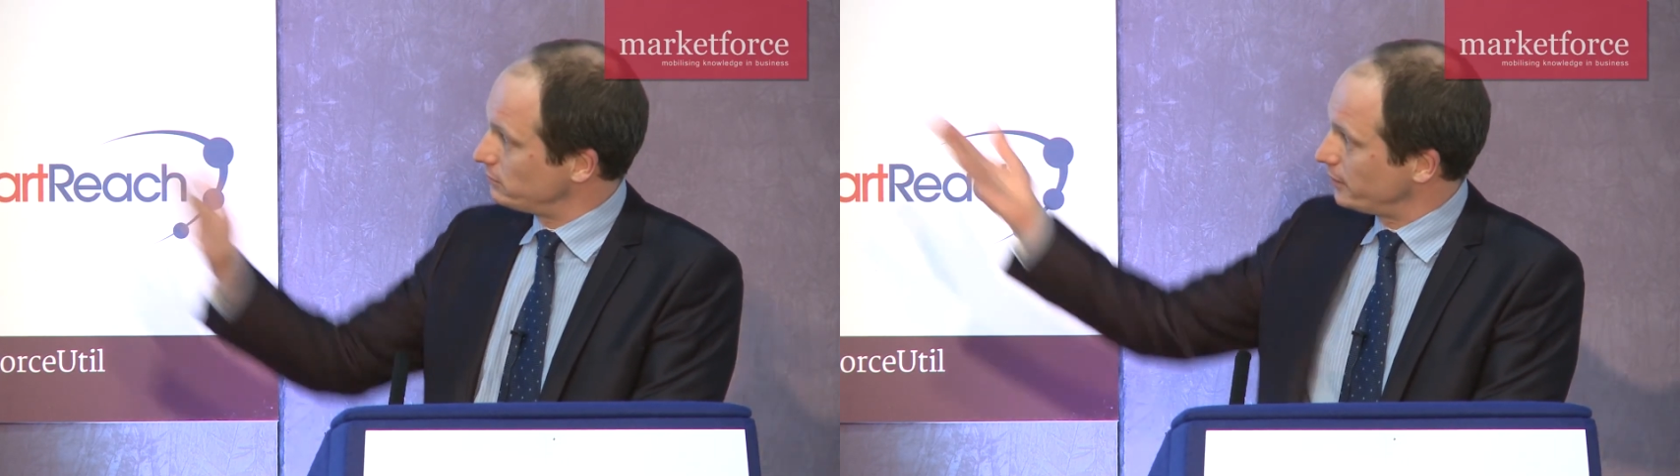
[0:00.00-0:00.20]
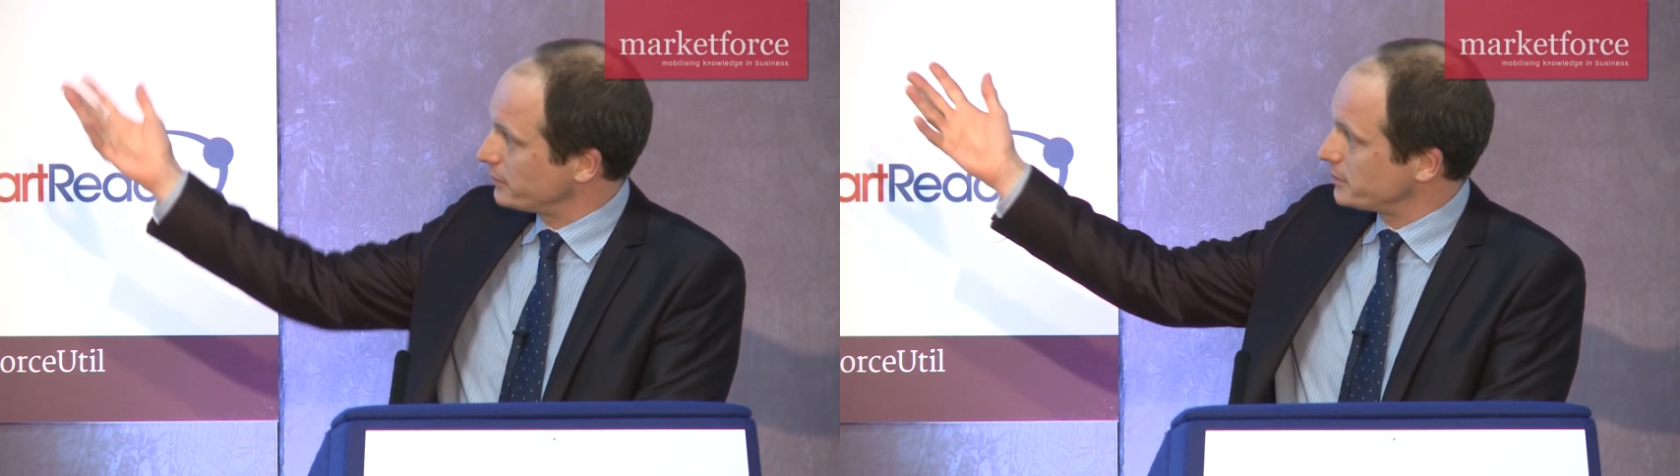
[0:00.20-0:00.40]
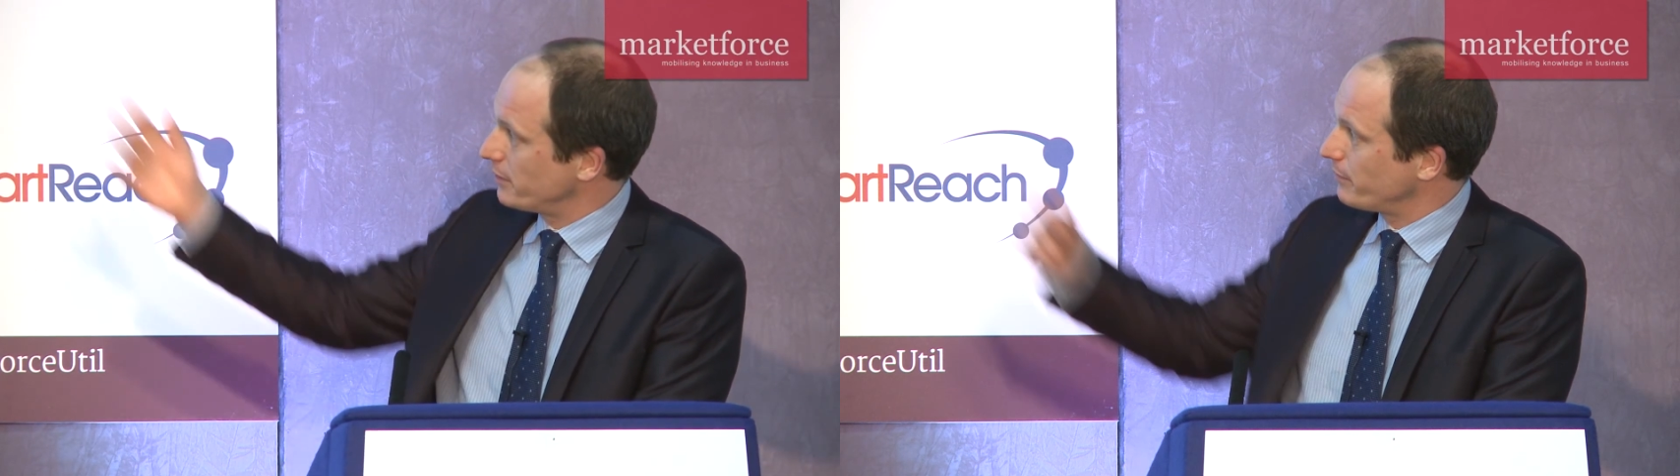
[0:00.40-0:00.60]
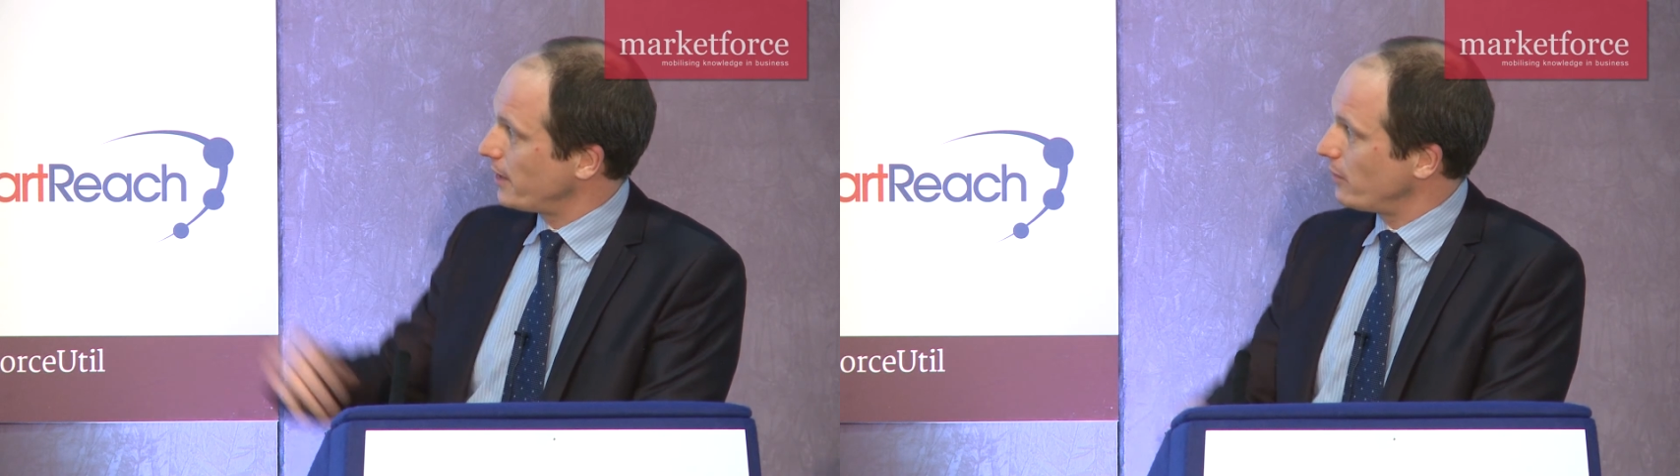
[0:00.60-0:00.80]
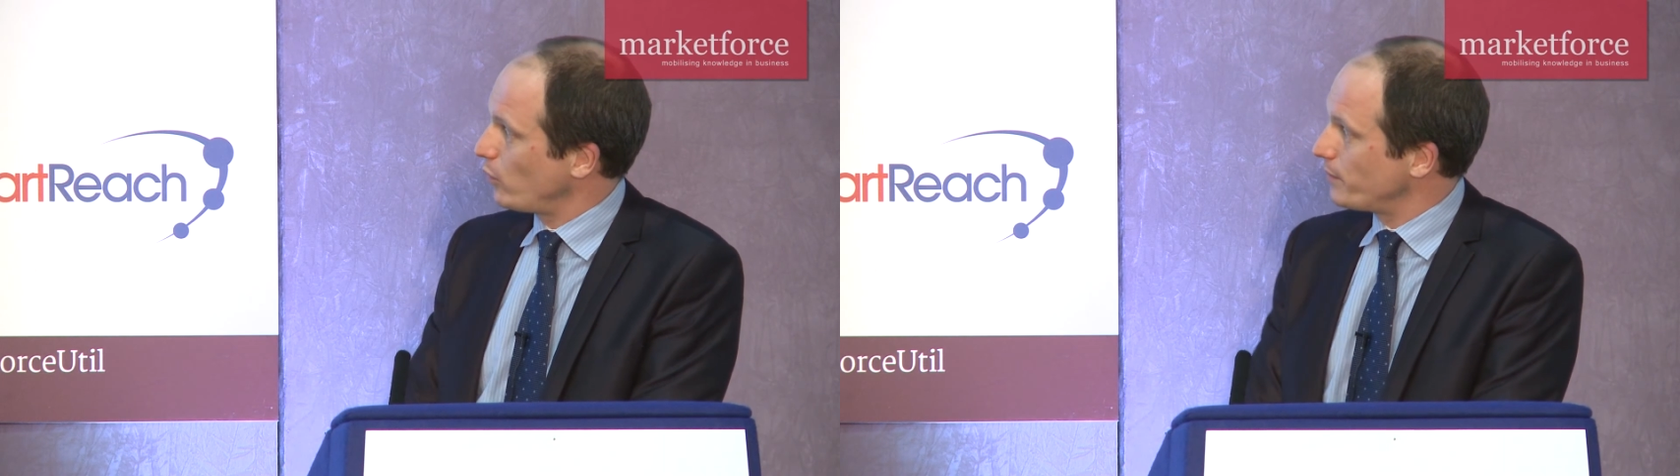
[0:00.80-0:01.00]
You can see them
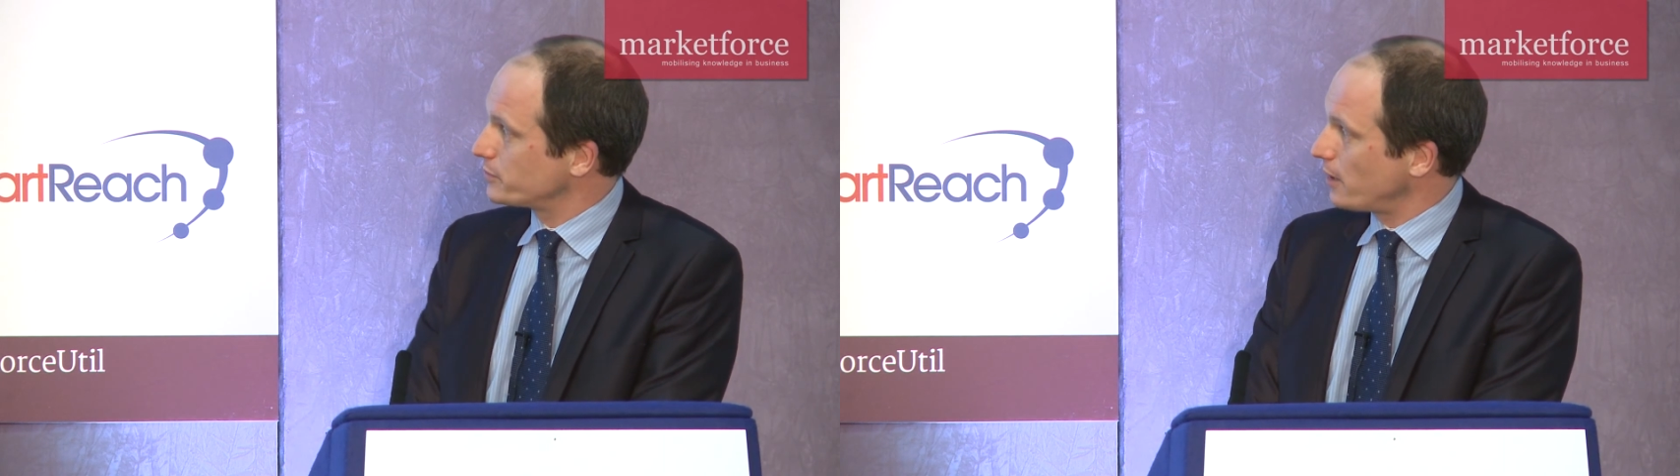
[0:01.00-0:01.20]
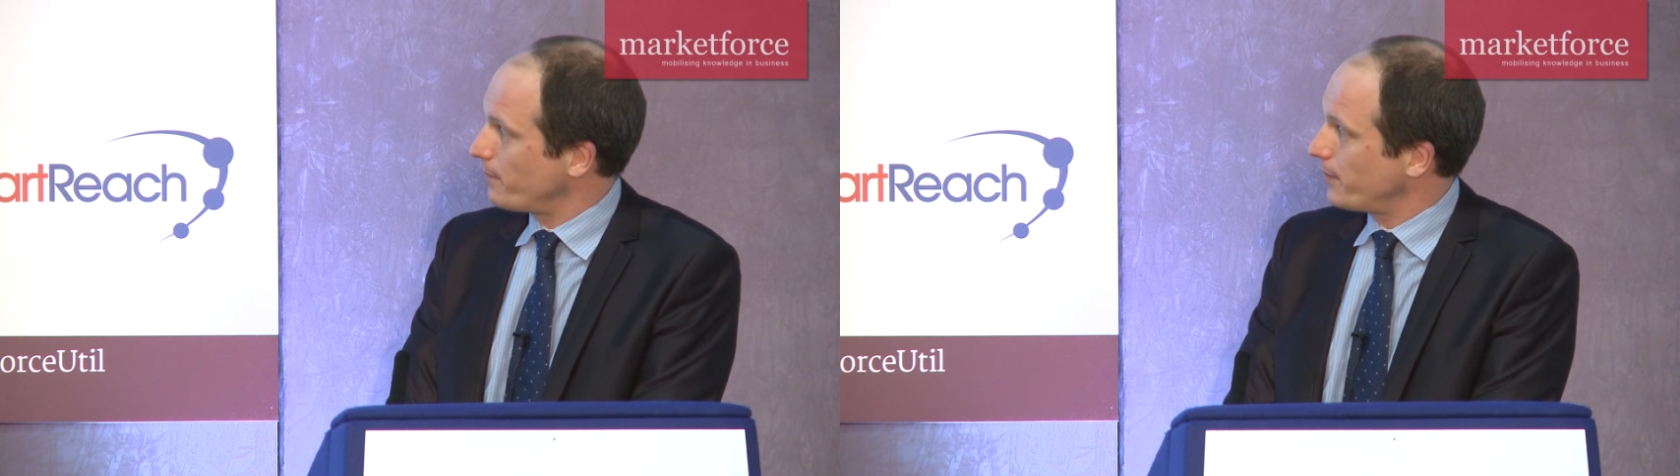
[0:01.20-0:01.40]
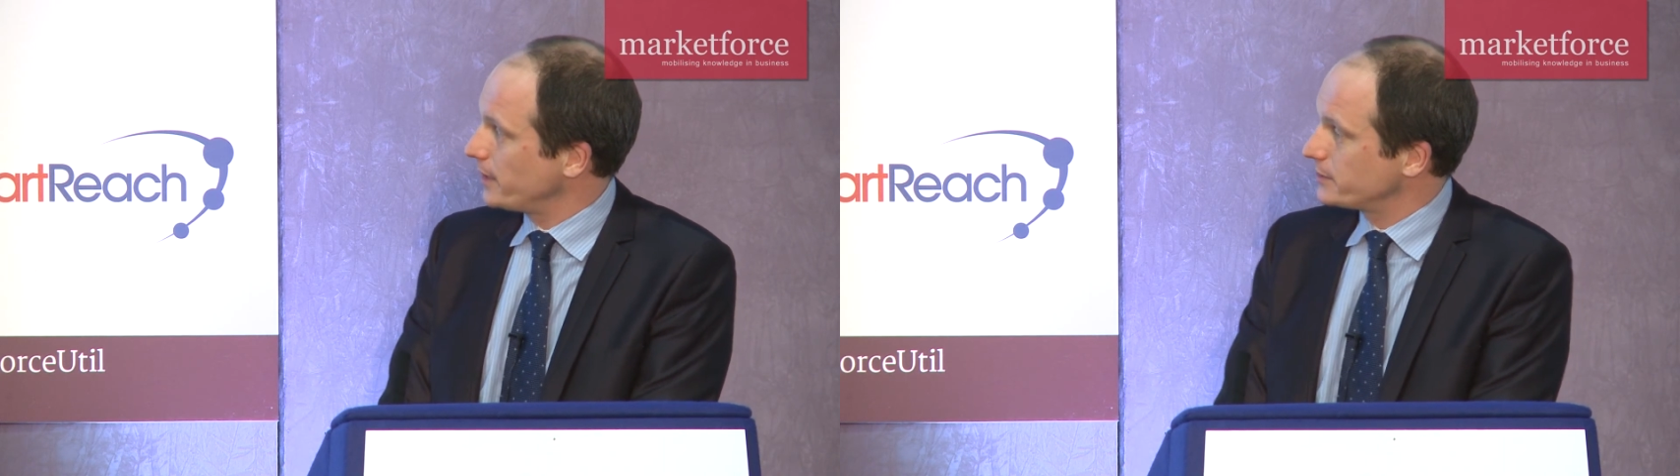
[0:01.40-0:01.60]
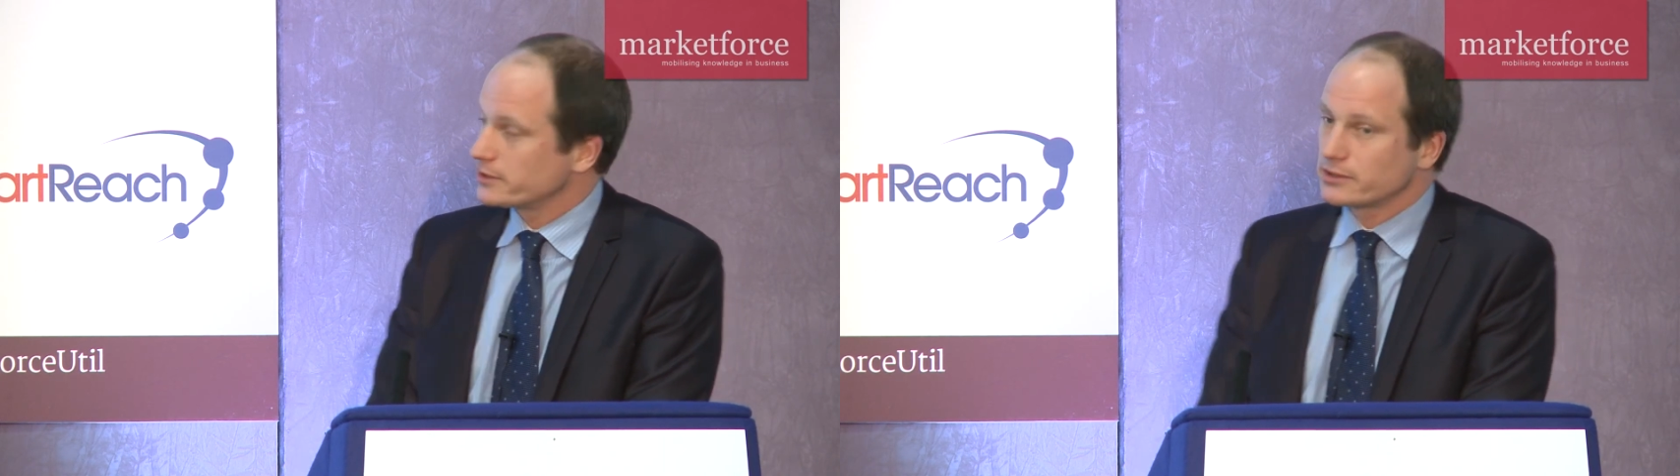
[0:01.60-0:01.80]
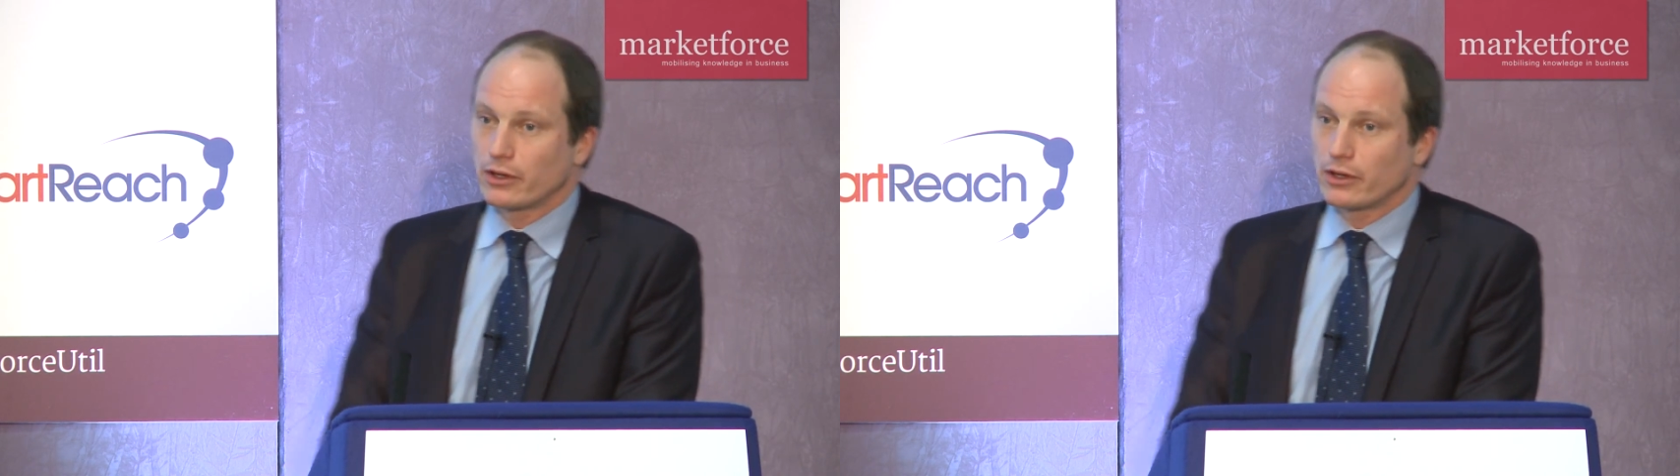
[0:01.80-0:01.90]
there, website pages,